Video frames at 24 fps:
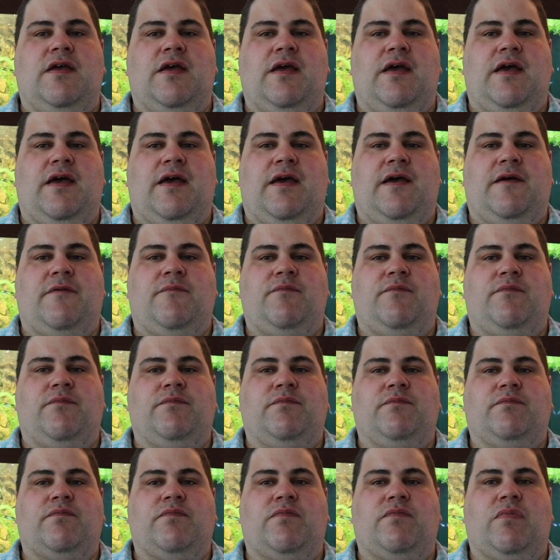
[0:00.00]
uh,
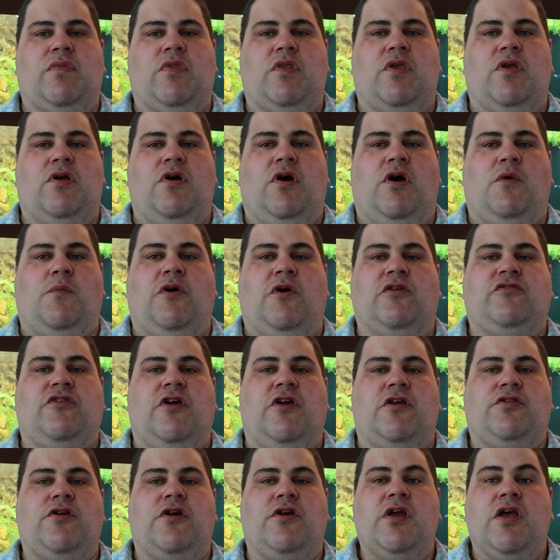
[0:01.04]
on what's
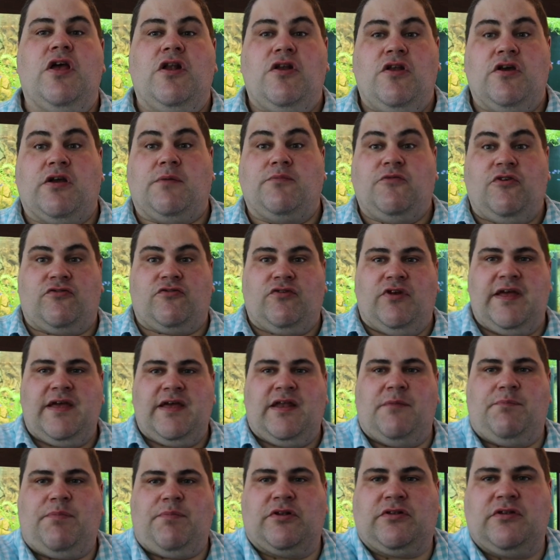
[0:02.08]
out there. Look, I'm just going to
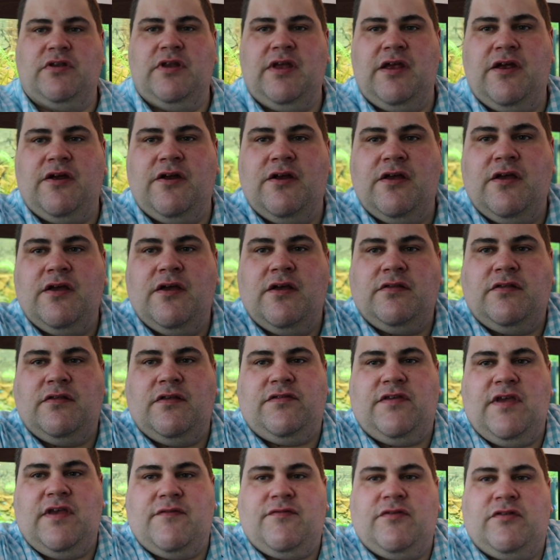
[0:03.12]
hit a button here to
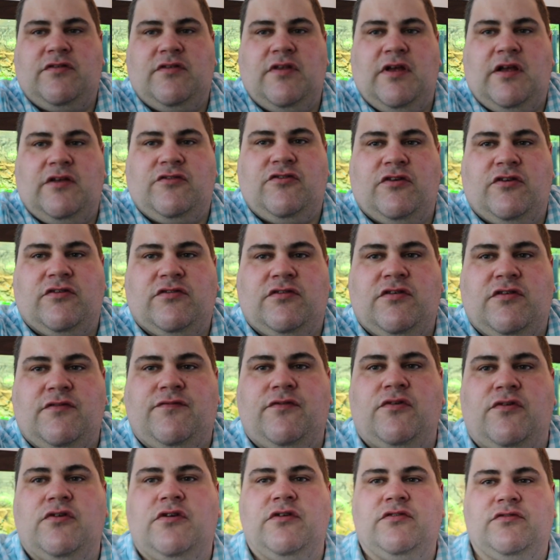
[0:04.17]
see if it adjusts the
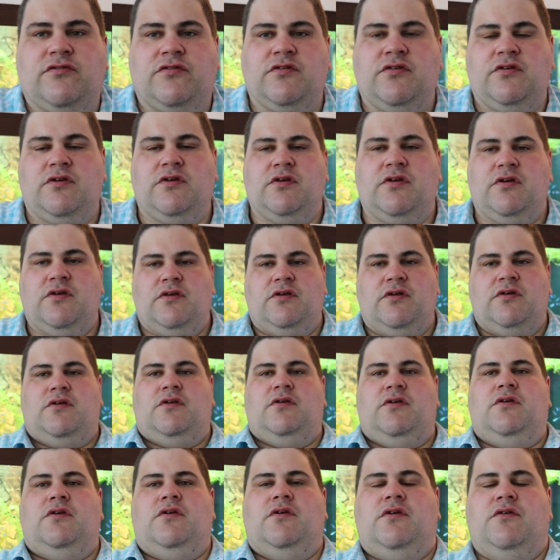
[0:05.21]
focus.
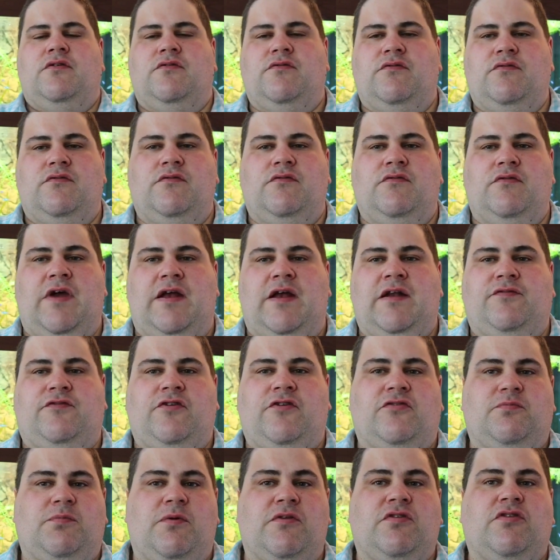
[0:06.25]
Right, I've
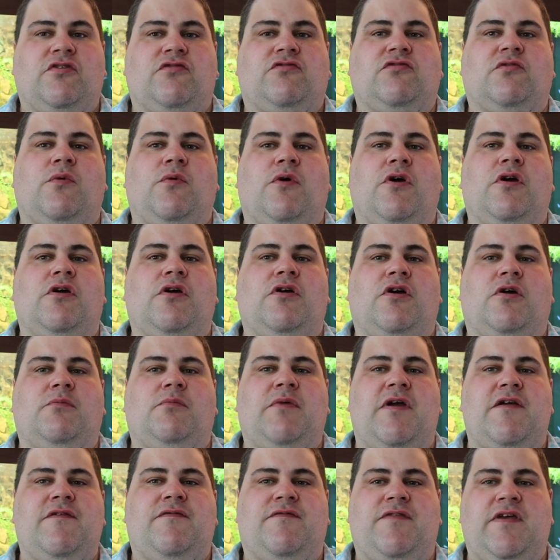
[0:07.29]
just put the square on
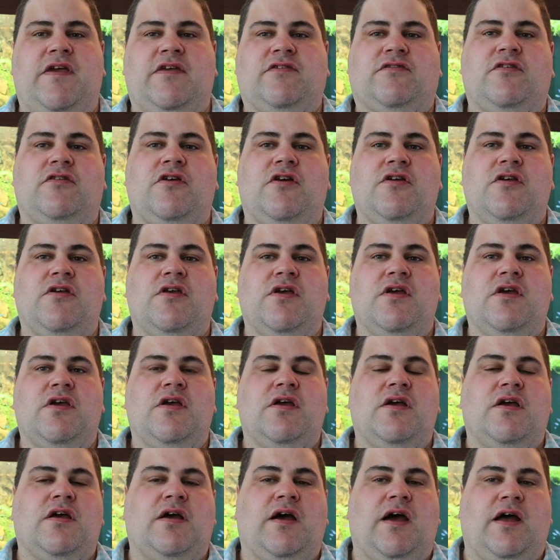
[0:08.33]
my face now.
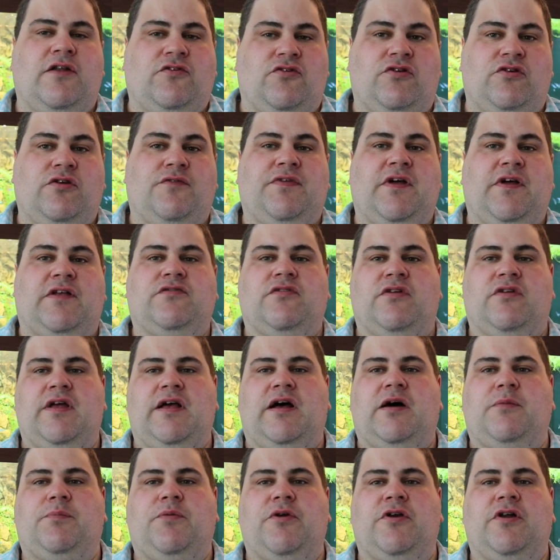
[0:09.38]
I don't know if that's going to
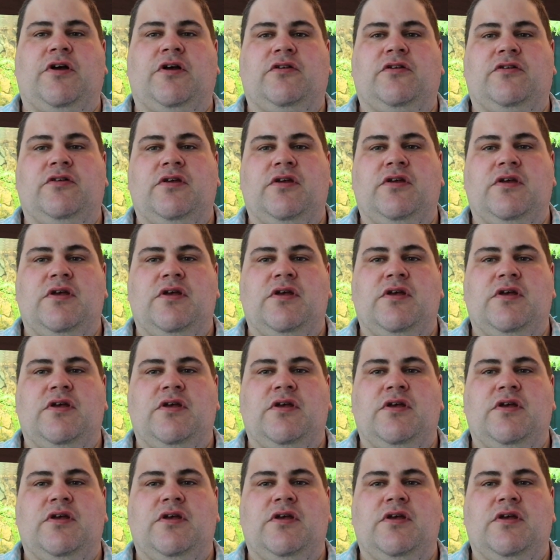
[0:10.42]
help or not.